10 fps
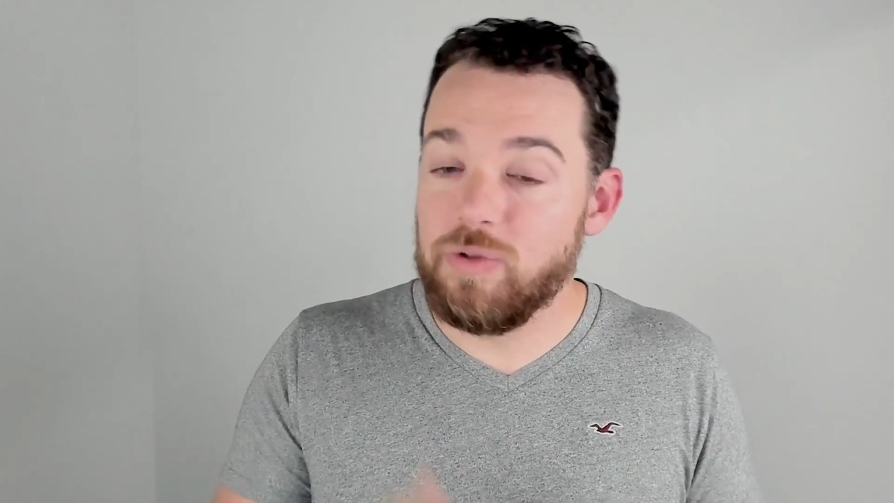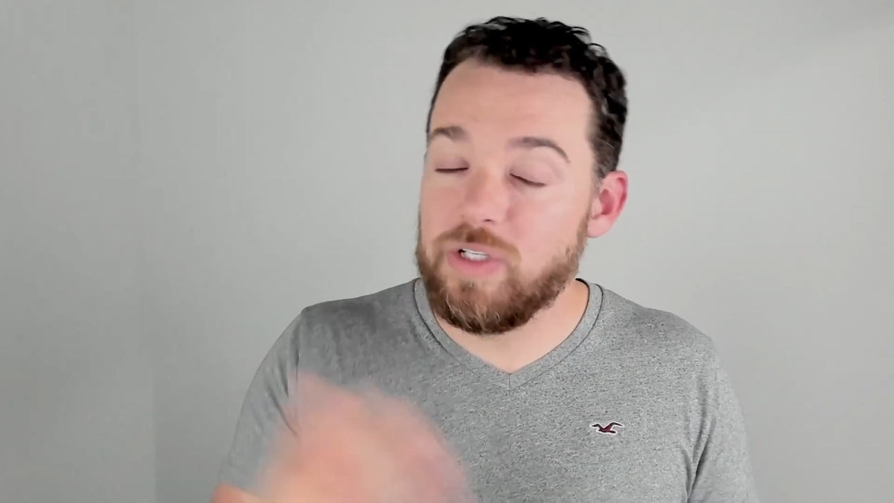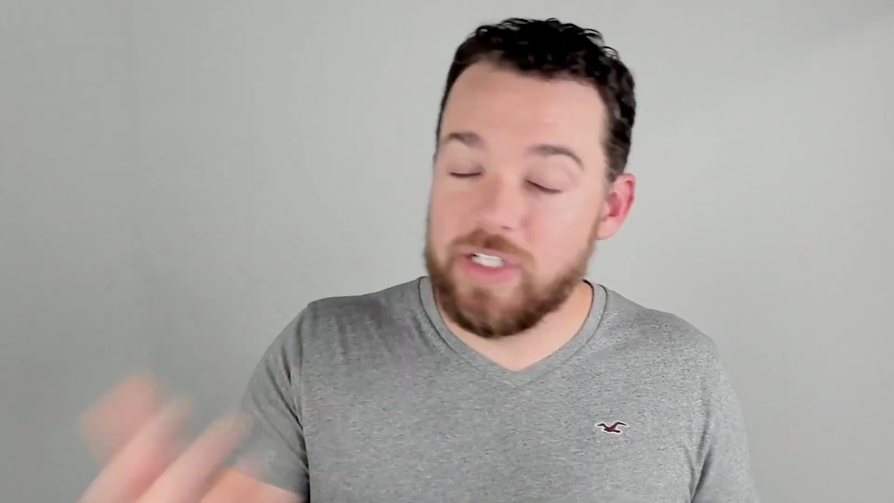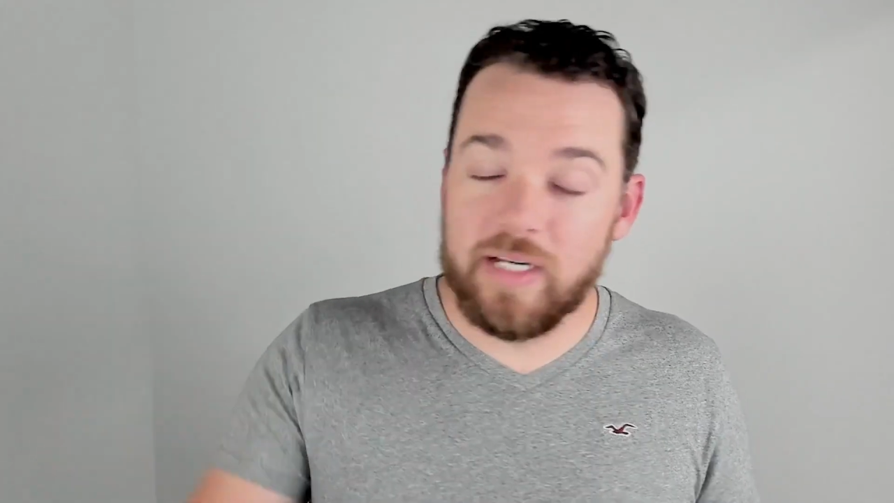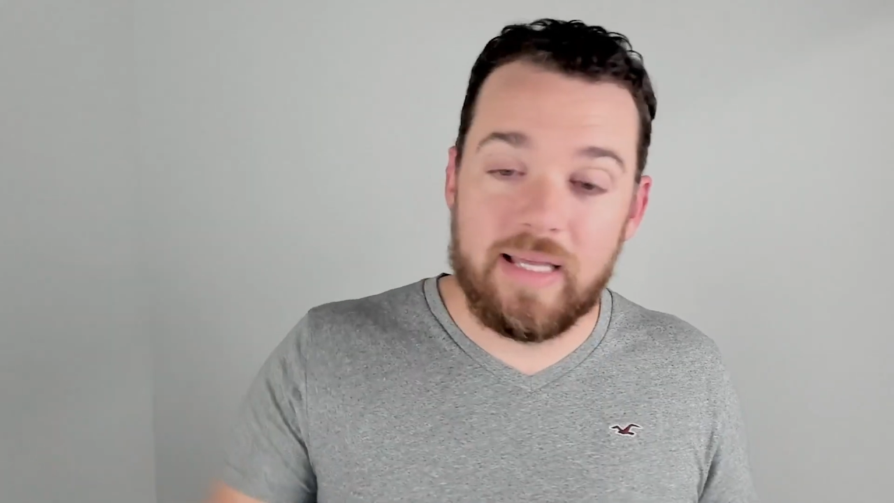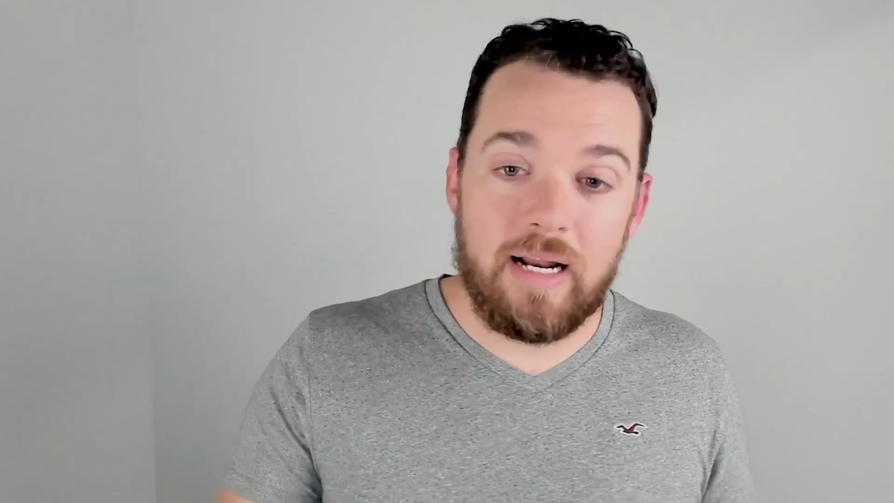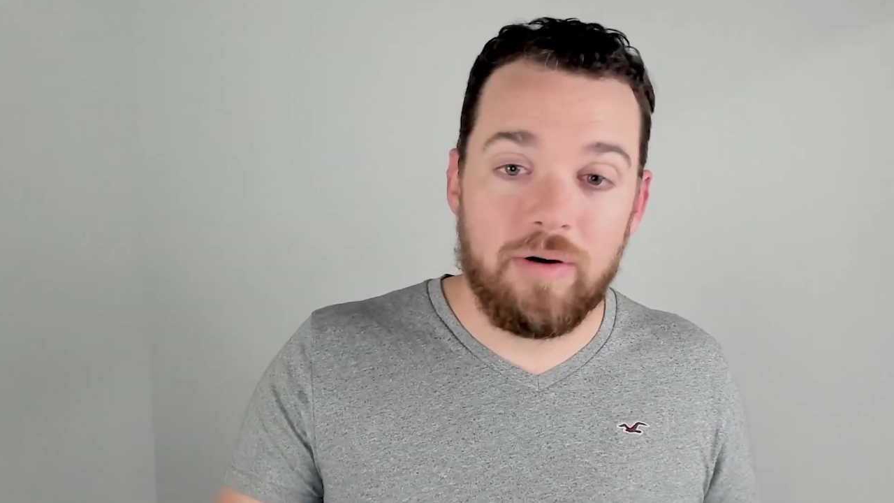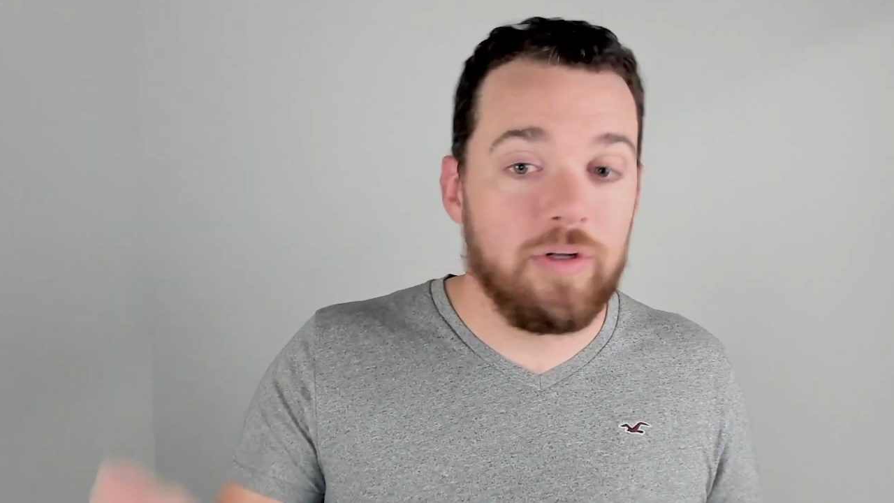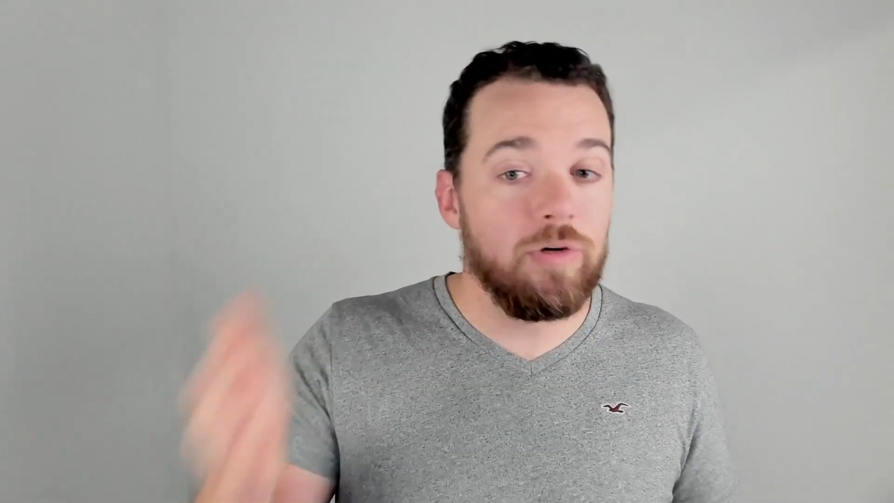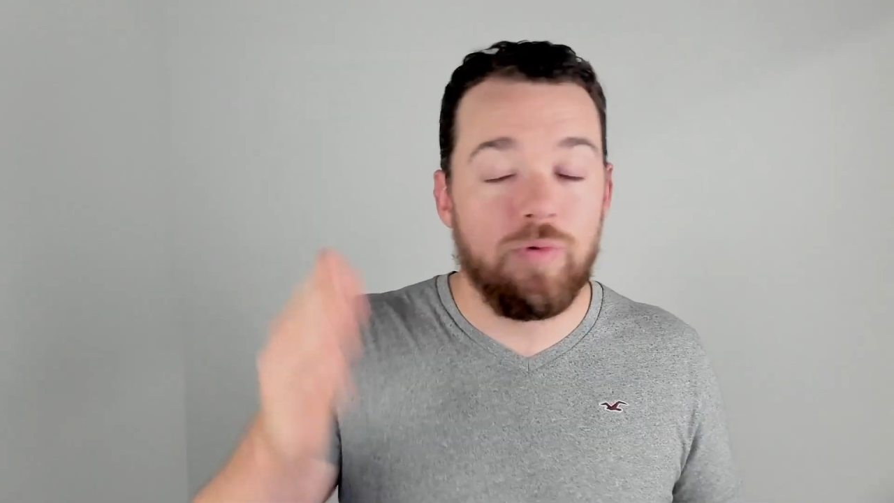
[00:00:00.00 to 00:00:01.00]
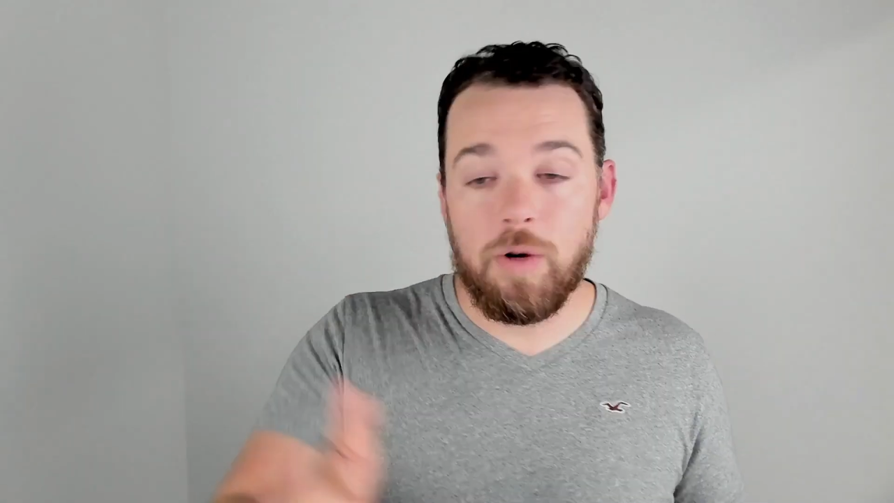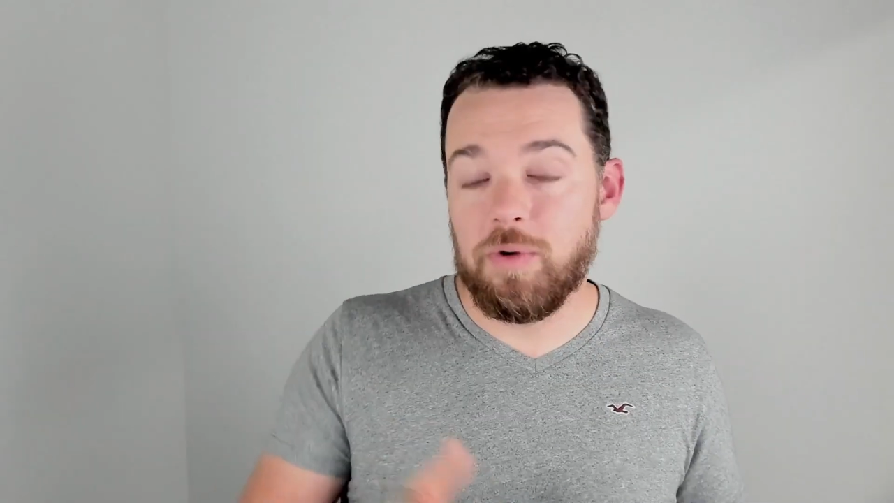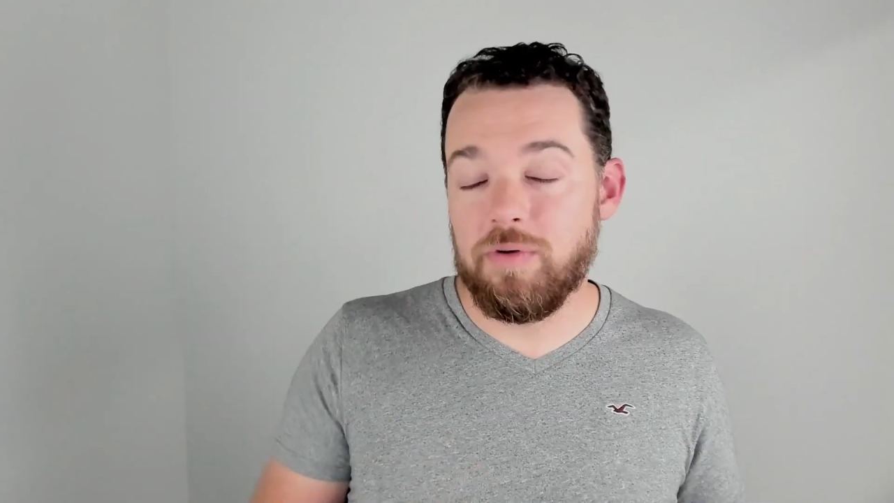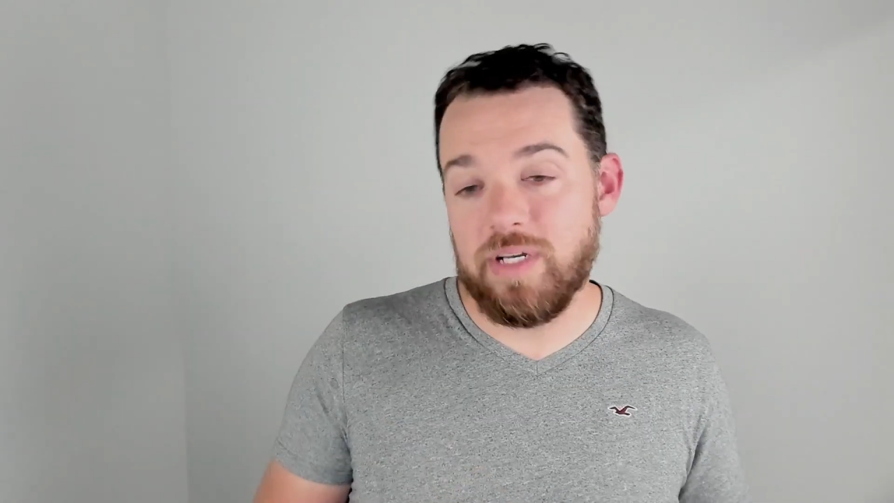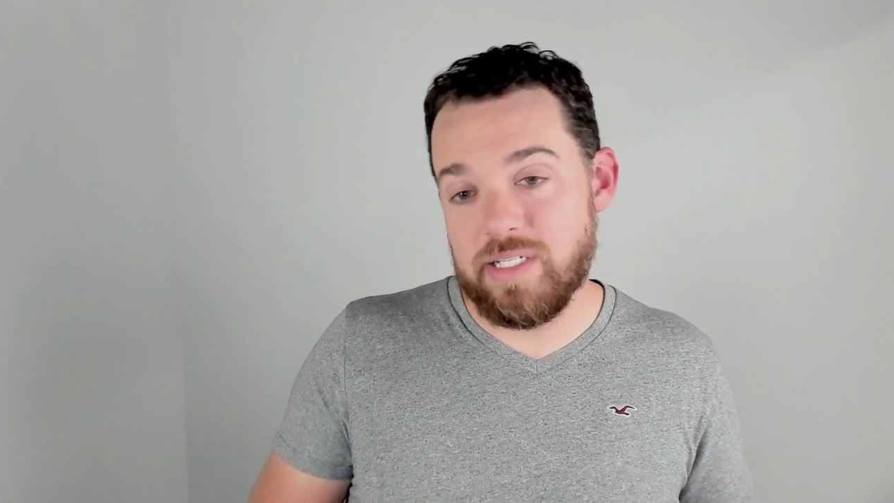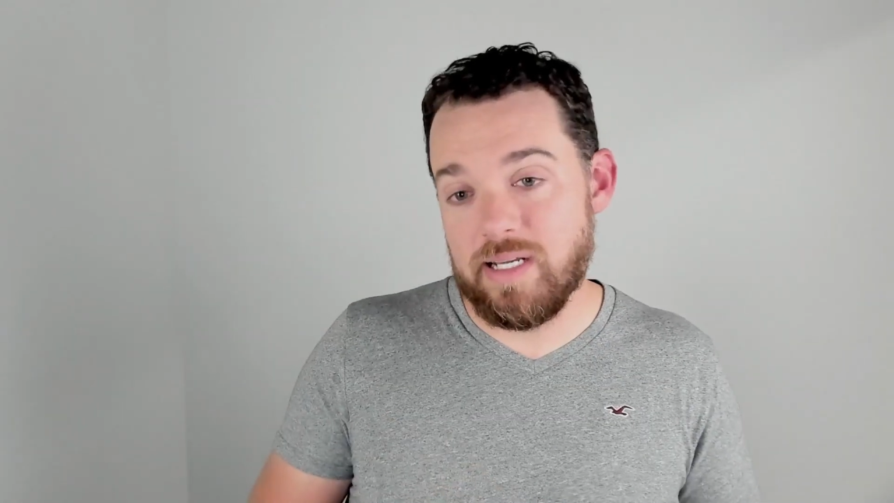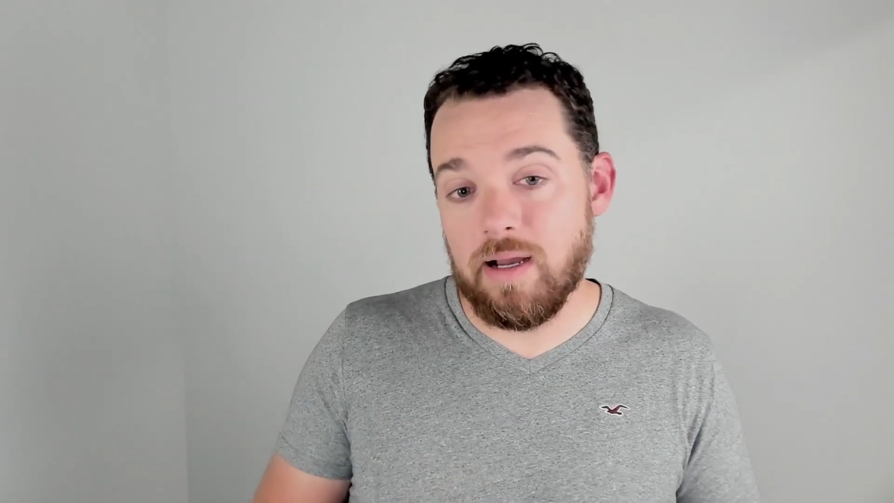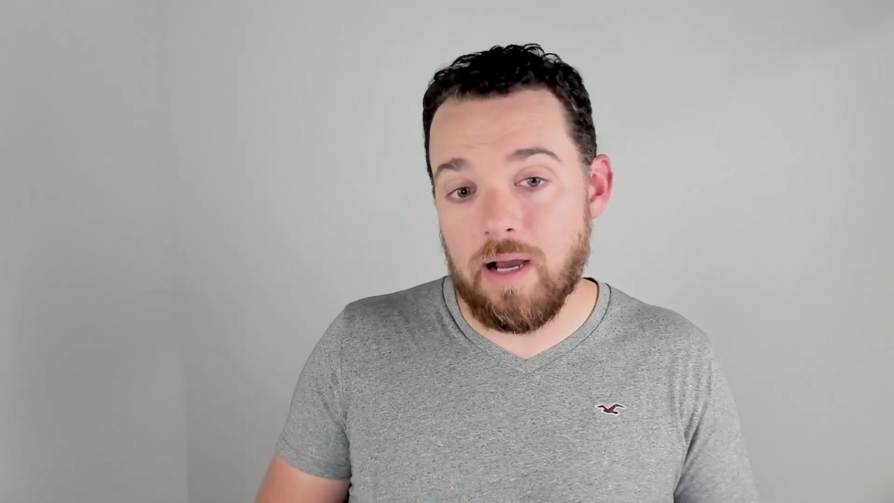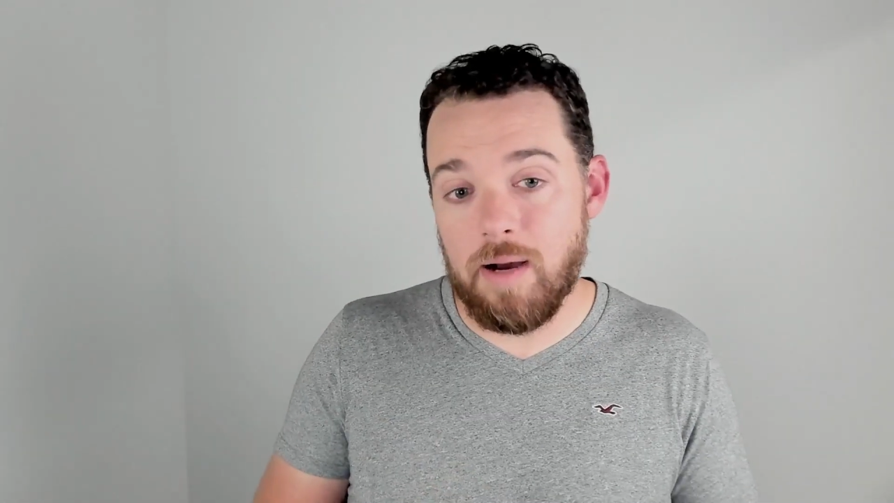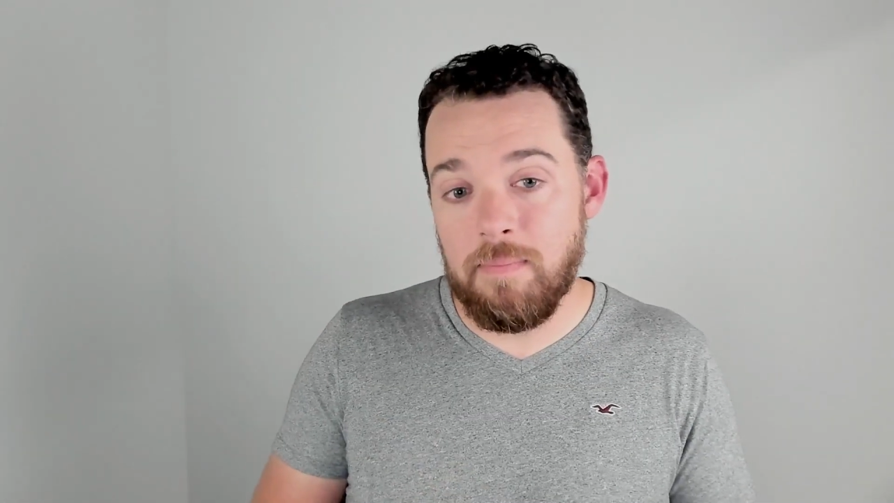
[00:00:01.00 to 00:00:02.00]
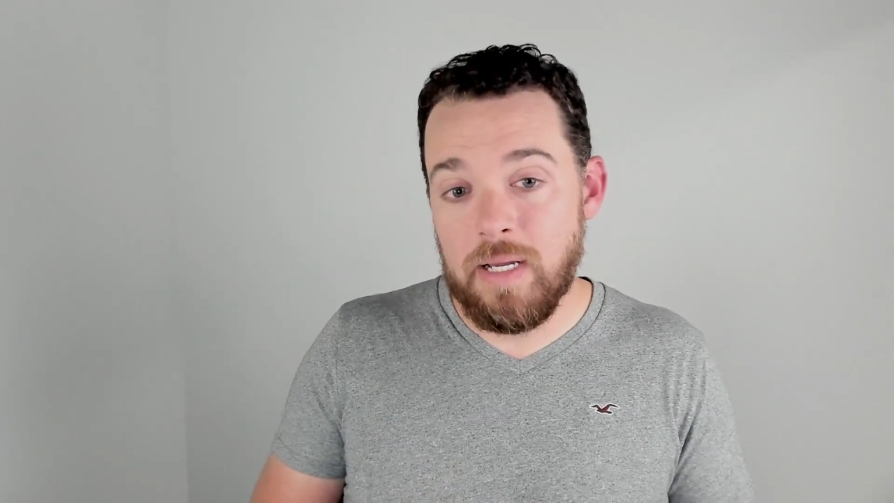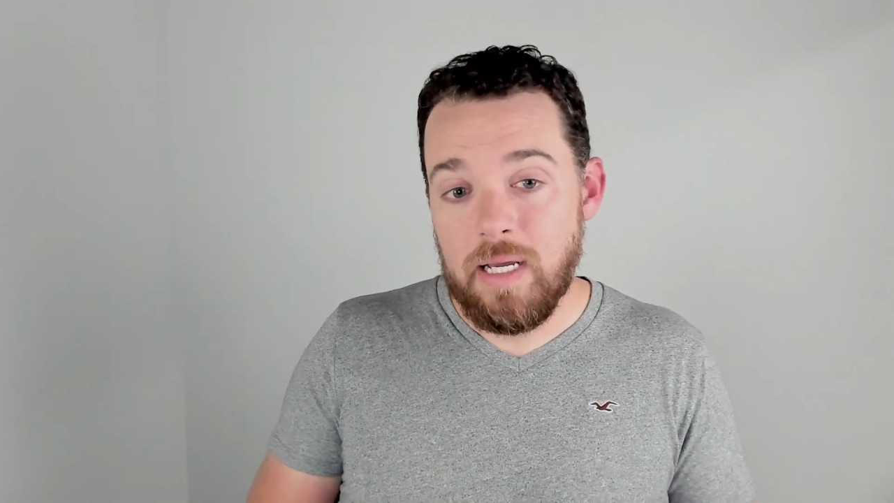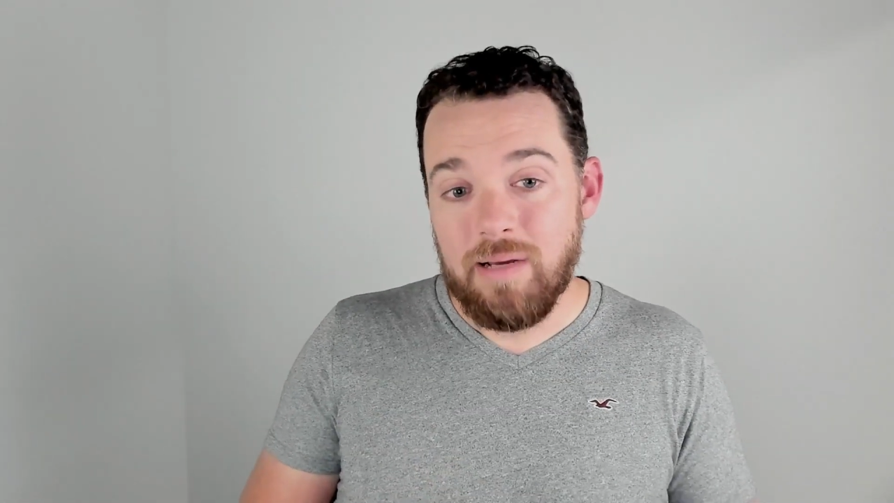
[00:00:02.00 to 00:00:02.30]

You can check that out under rawmotivation.com.